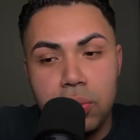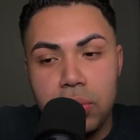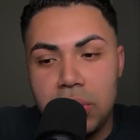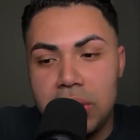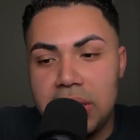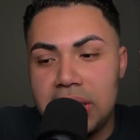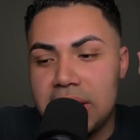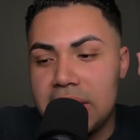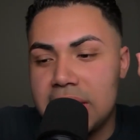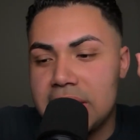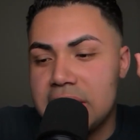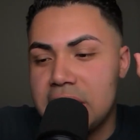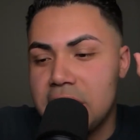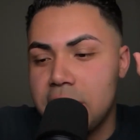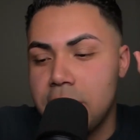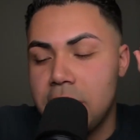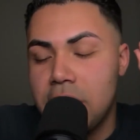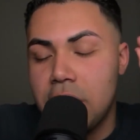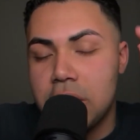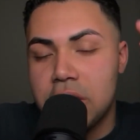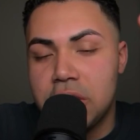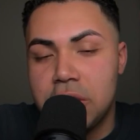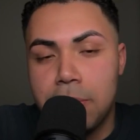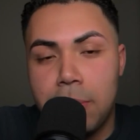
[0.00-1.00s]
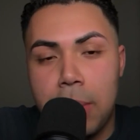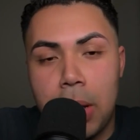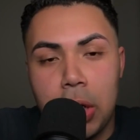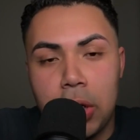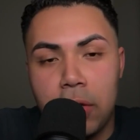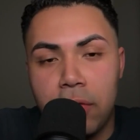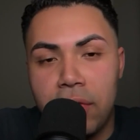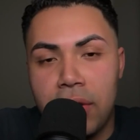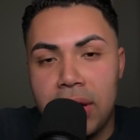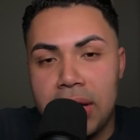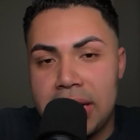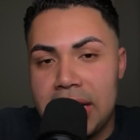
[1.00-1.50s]
You can listen to me on
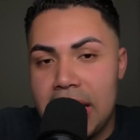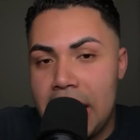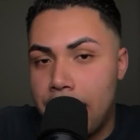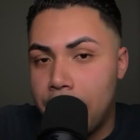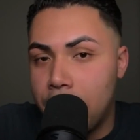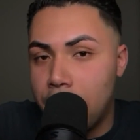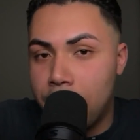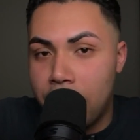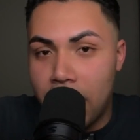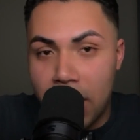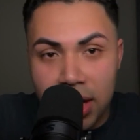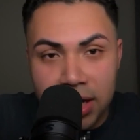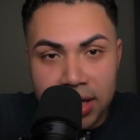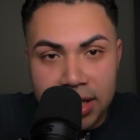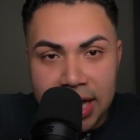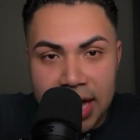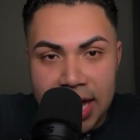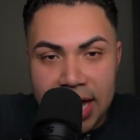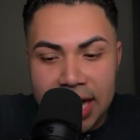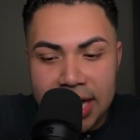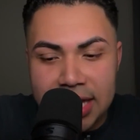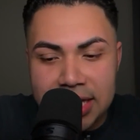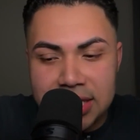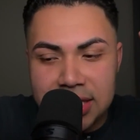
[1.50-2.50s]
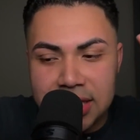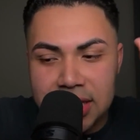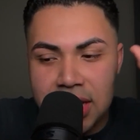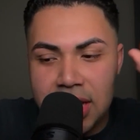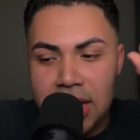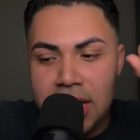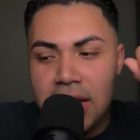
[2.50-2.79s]
Spotify and Apple Podcast.